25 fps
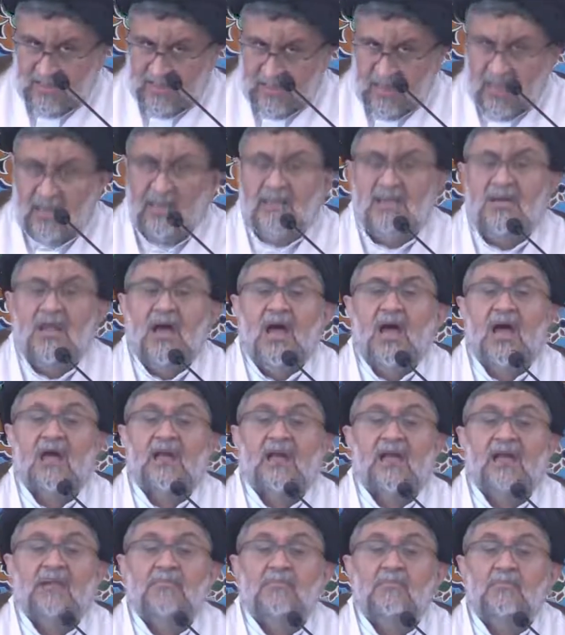Allah
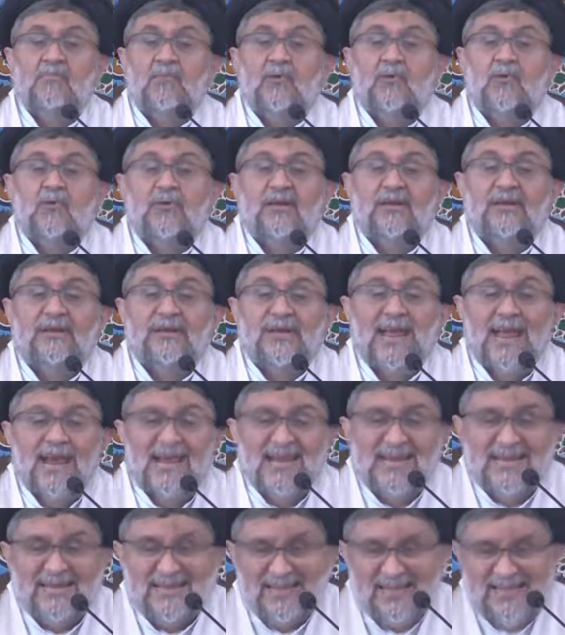can protect
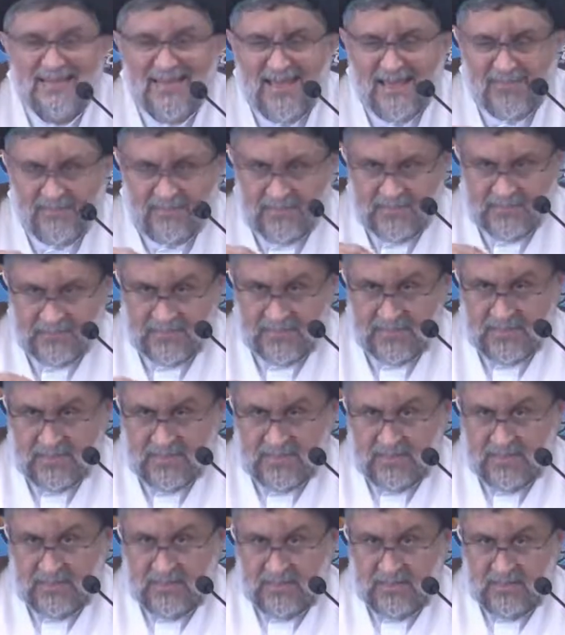them
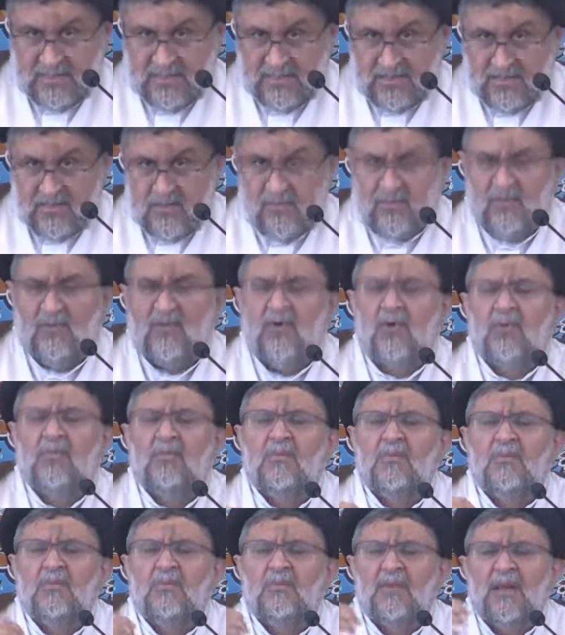
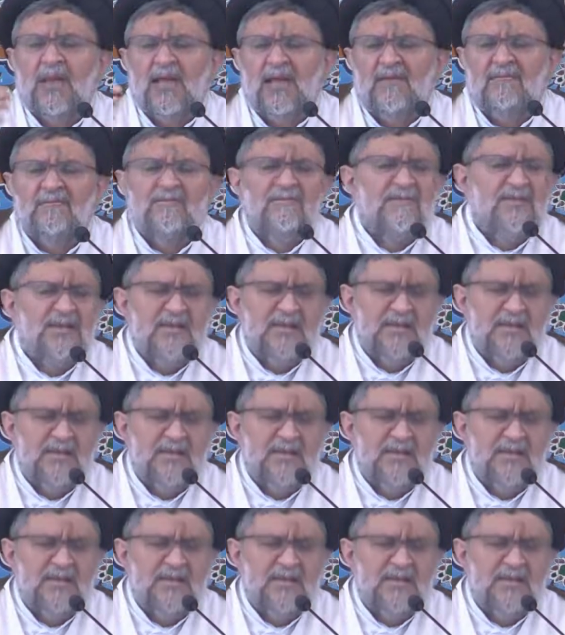from every